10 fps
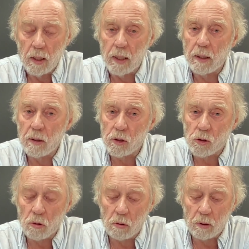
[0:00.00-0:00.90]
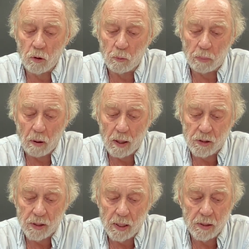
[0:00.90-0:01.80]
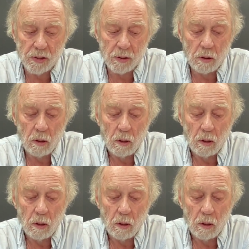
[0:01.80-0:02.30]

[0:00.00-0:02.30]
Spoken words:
in an historical process